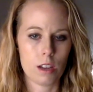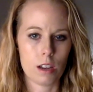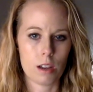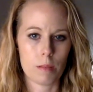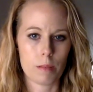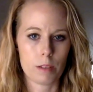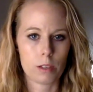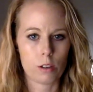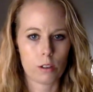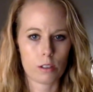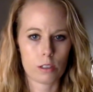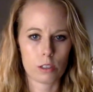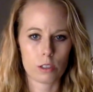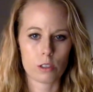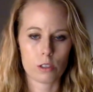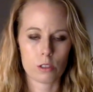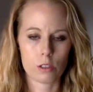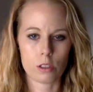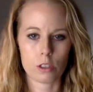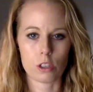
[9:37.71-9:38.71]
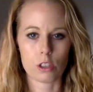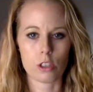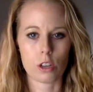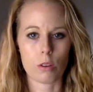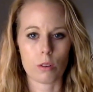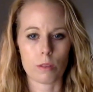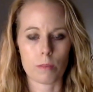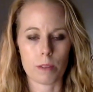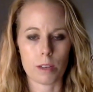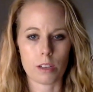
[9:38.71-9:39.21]
I'm going to go to the
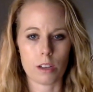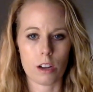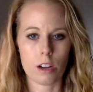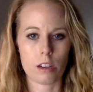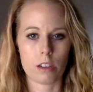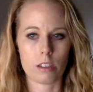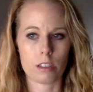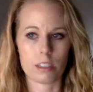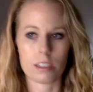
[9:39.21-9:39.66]
show with my daughter,